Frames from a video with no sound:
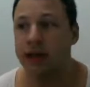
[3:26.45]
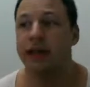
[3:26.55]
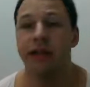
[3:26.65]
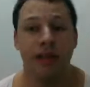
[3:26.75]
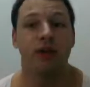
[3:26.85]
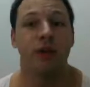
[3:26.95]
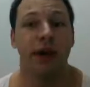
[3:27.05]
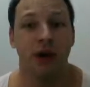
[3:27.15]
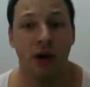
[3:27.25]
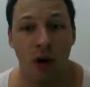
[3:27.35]
This is where
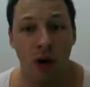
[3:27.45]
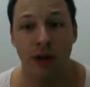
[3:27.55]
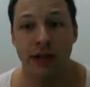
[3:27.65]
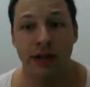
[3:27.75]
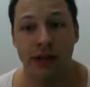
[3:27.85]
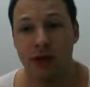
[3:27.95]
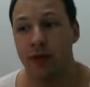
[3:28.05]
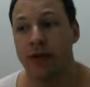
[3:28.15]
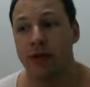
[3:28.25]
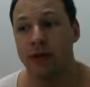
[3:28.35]
you go, and this is
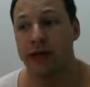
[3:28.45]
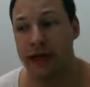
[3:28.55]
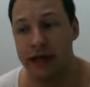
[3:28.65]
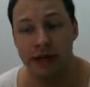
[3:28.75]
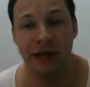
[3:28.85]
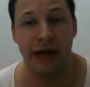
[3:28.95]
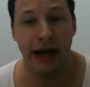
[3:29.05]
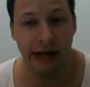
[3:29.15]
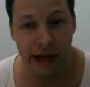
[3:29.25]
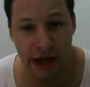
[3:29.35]
where you will encounter
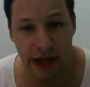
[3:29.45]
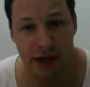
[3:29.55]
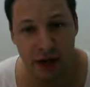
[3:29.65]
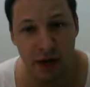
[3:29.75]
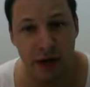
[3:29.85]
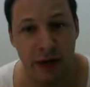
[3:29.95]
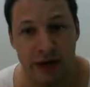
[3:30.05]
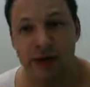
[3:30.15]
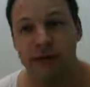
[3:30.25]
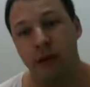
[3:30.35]
and catch your
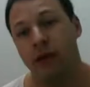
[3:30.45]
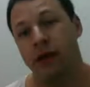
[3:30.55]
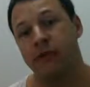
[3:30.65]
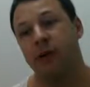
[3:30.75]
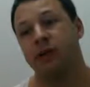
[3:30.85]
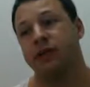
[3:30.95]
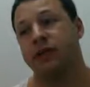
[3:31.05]
rarest Pokemons.